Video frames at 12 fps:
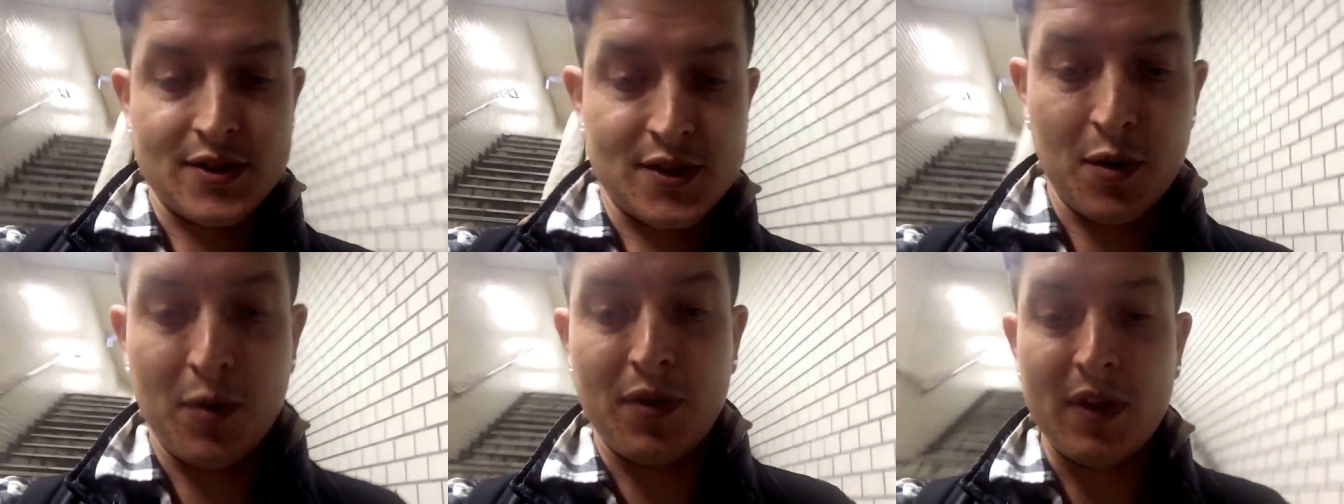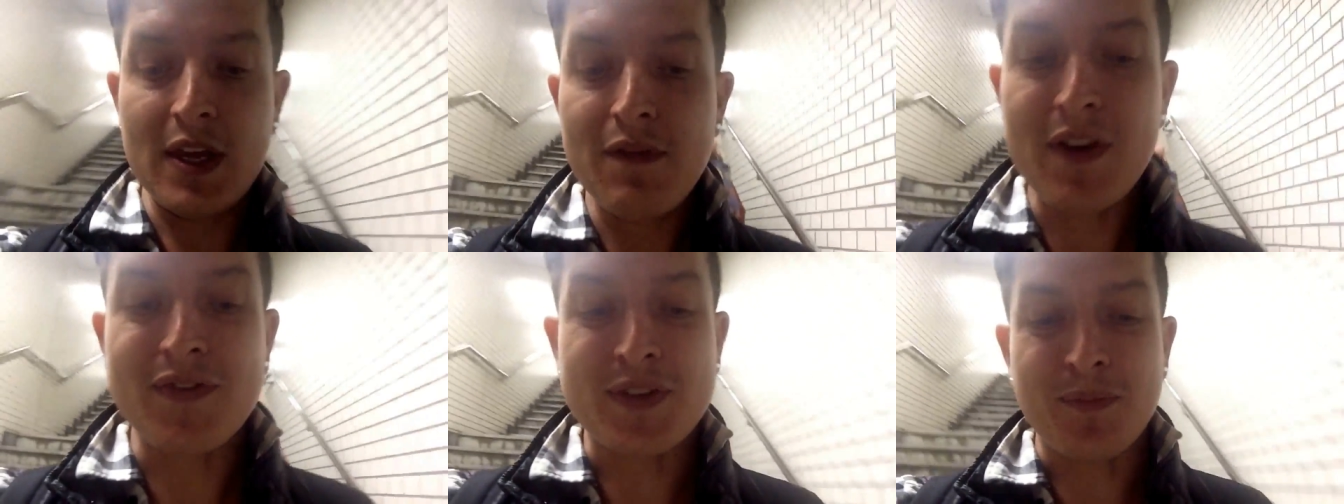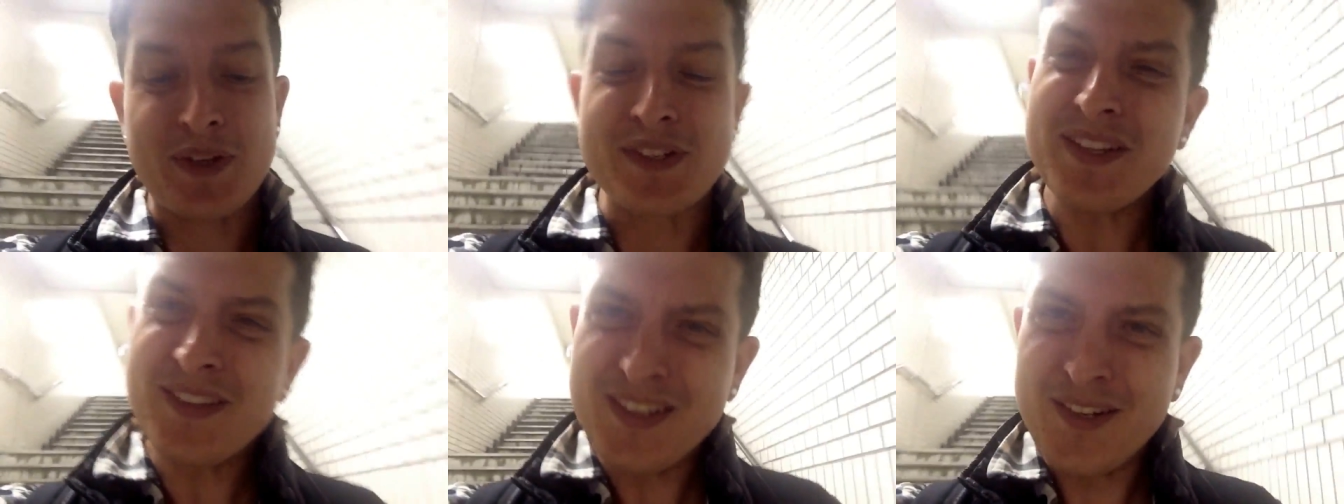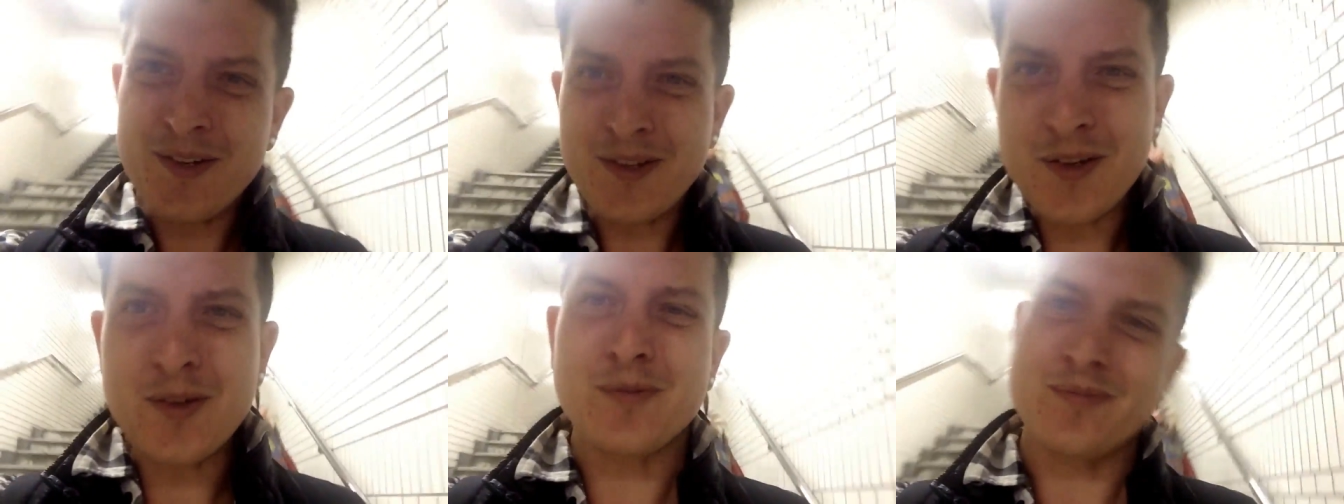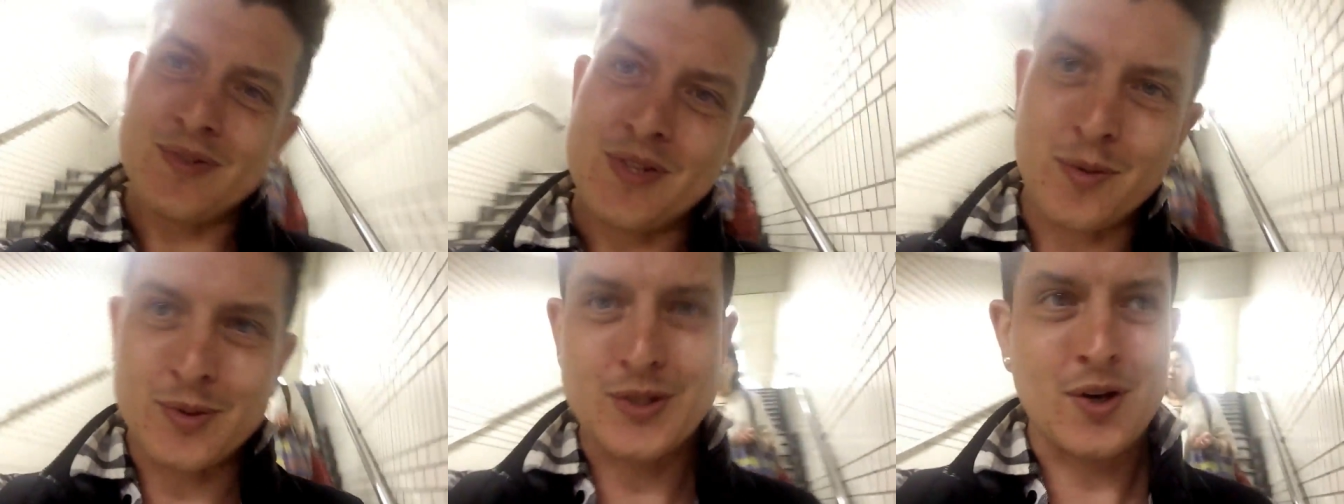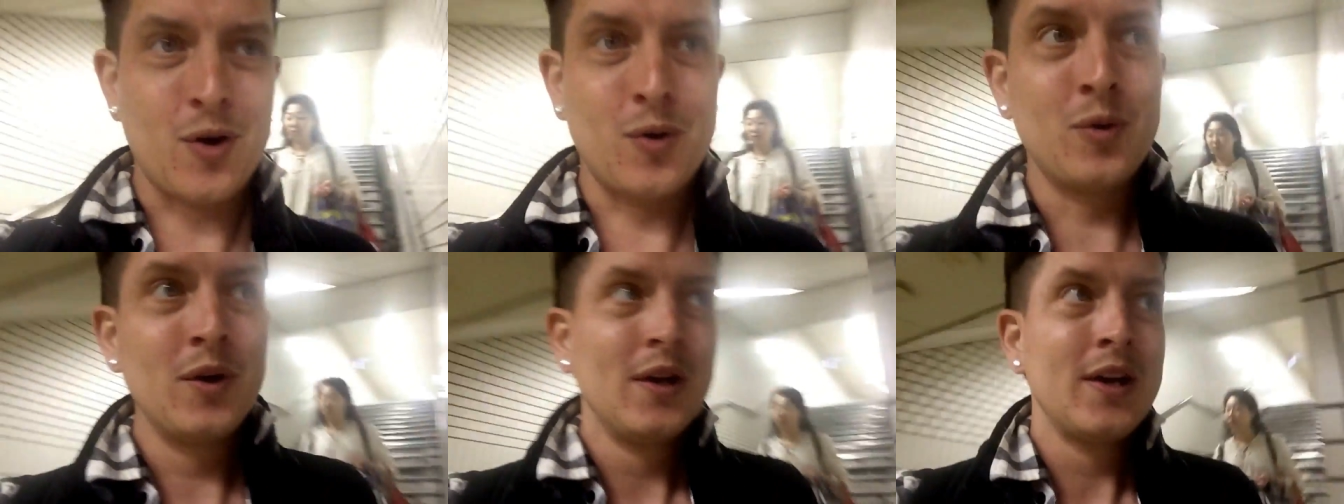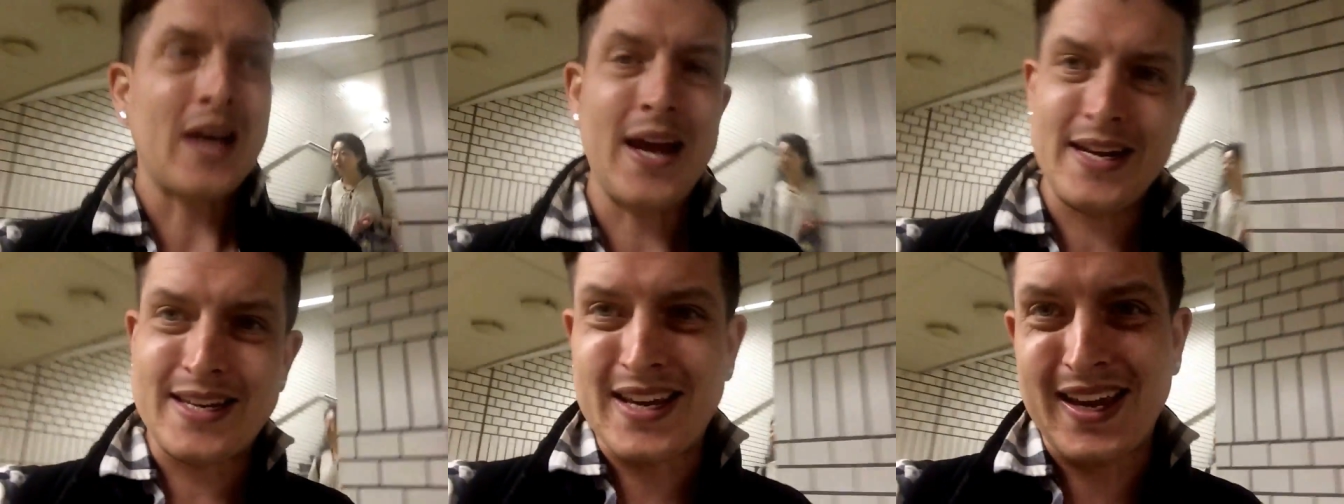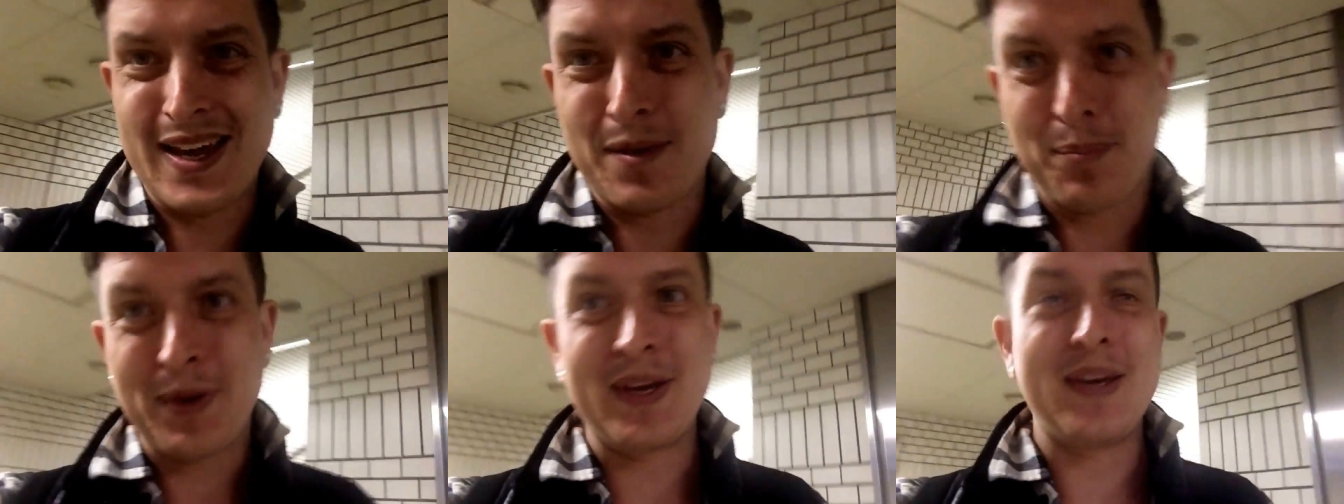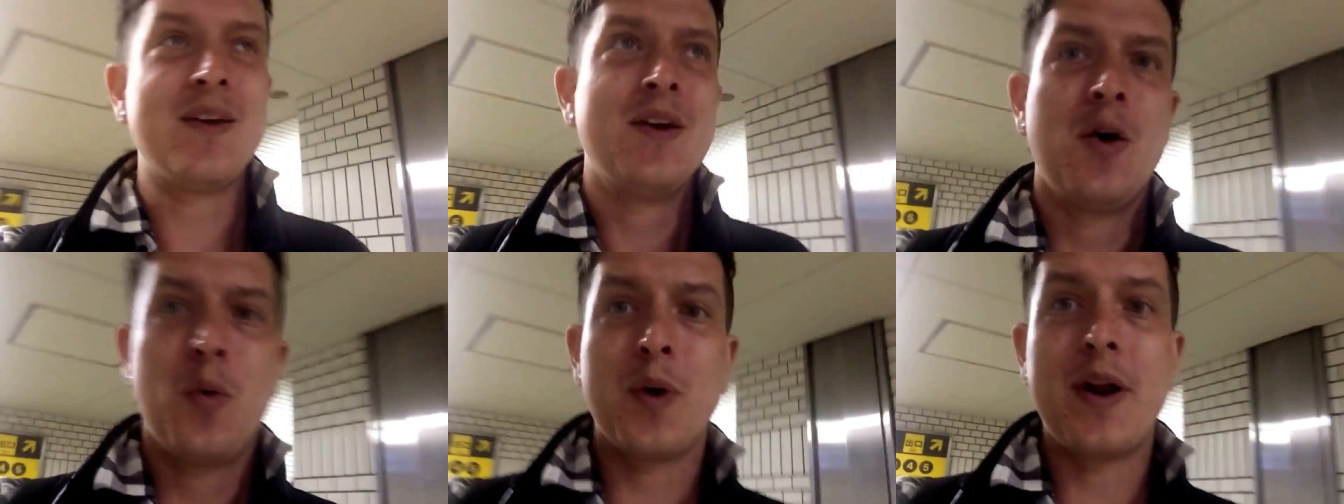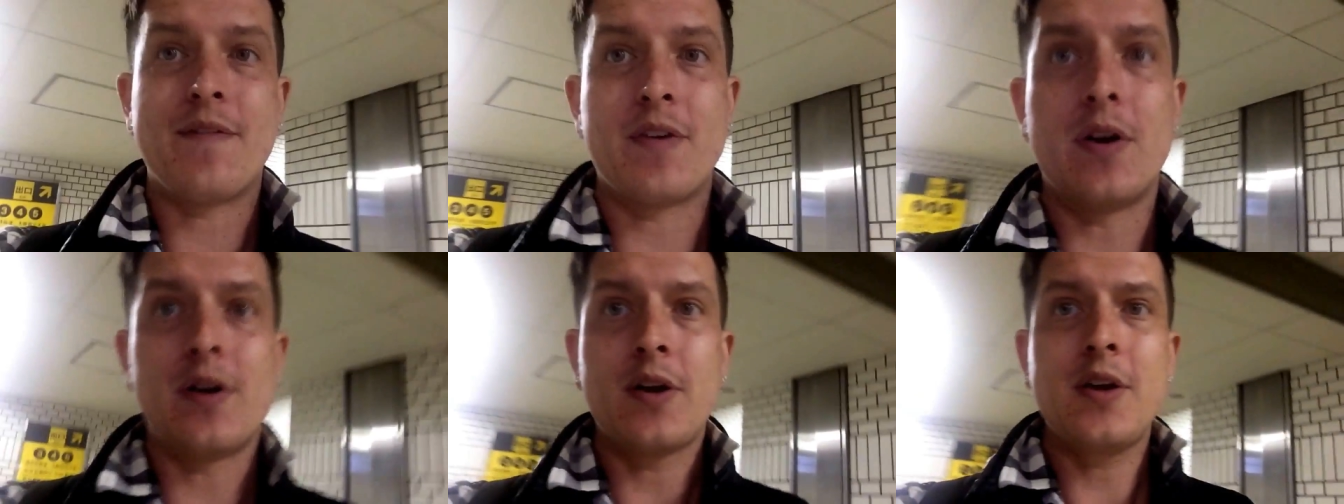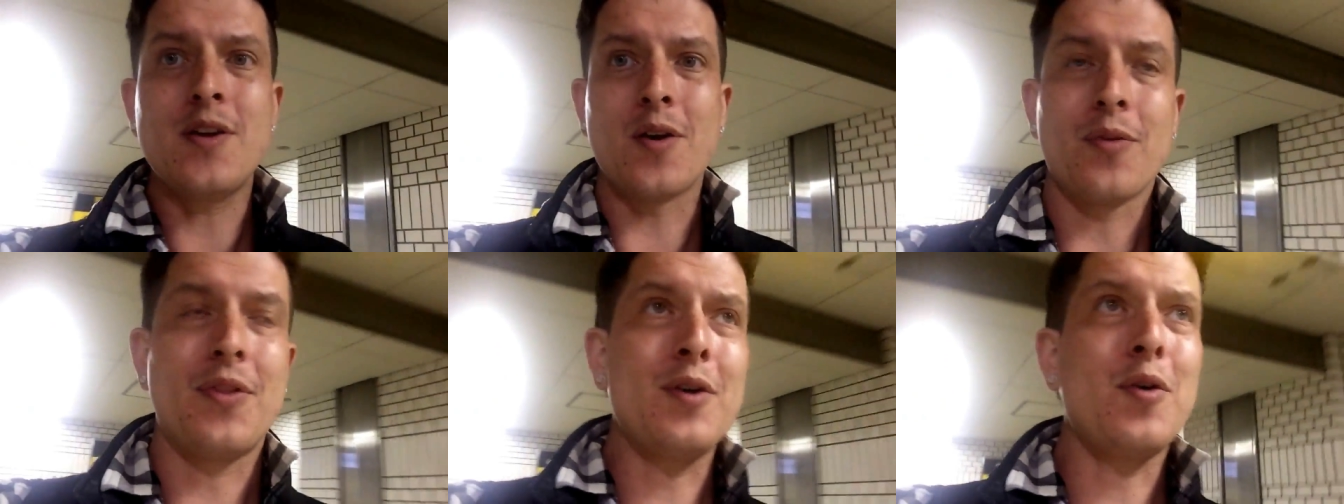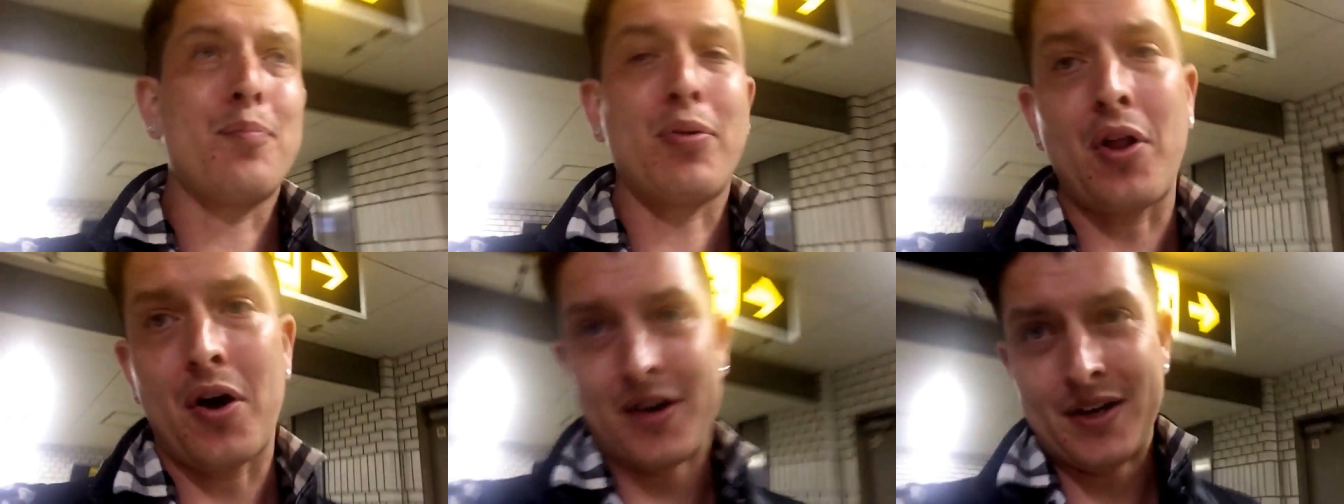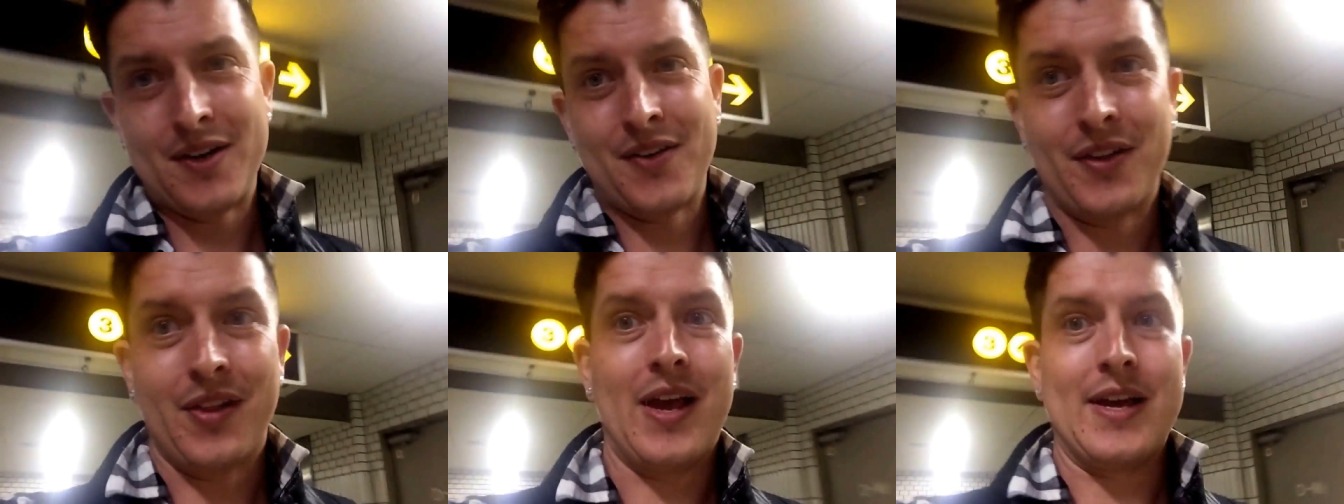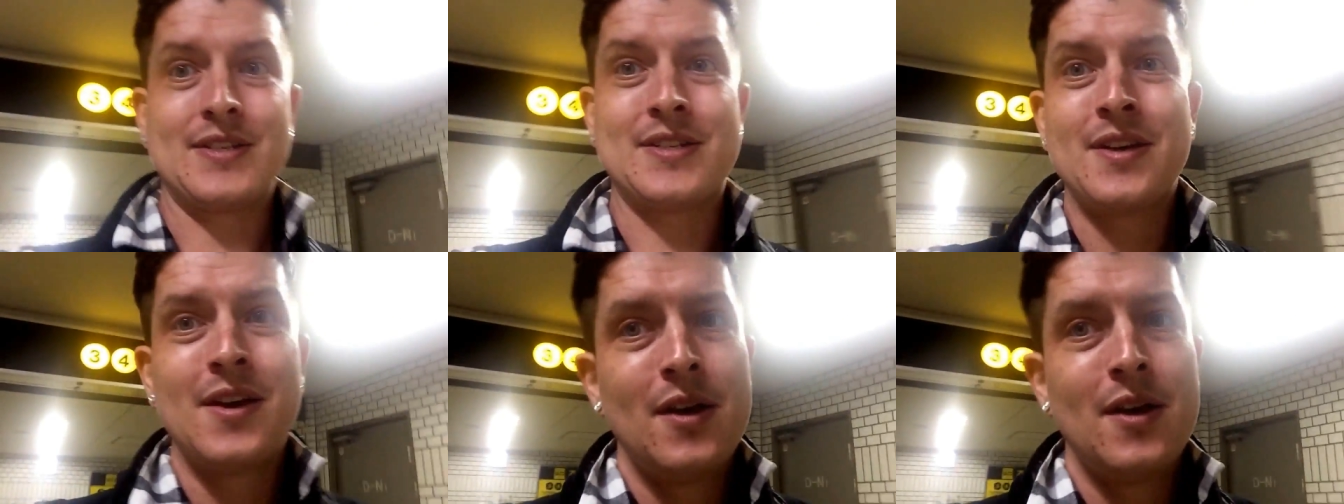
So even if something's, you know, a little so-so, kind of campy, whatever, you know, they'll applaud it nonetheless.